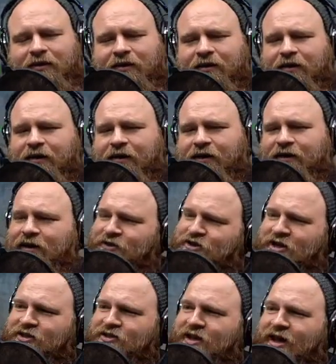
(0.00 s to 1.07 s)
and I
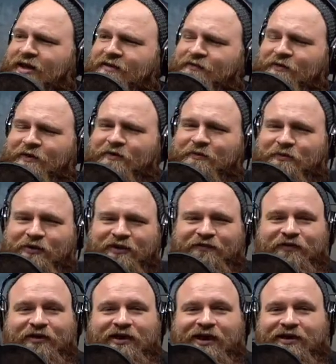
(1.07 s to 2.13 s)
changed that from
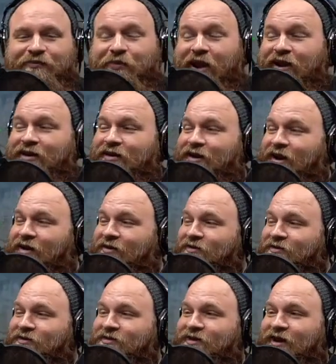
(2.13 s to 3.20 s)
Reefer, and had painted
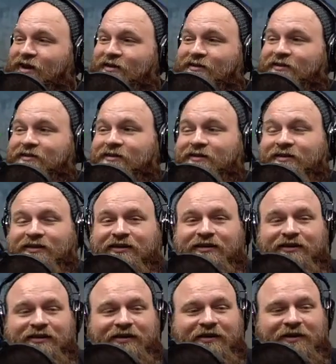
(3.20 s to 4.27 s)
nails and
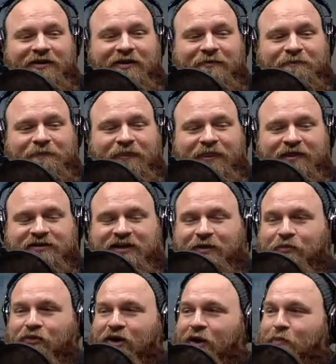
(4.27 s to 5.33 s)
this
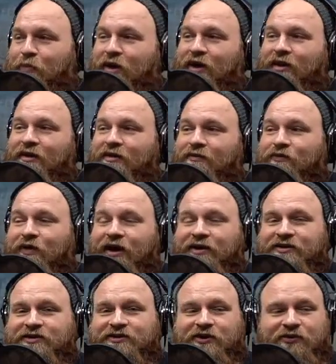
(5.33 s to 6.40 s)
like bright pink
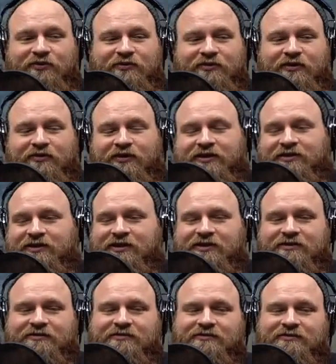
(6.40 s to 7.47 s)
rhinestone
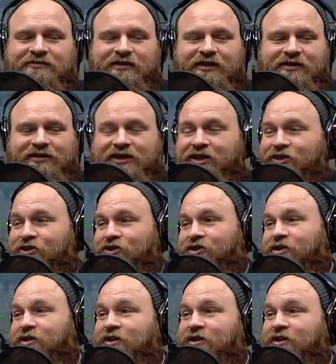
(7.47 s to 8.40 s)
crusted leash.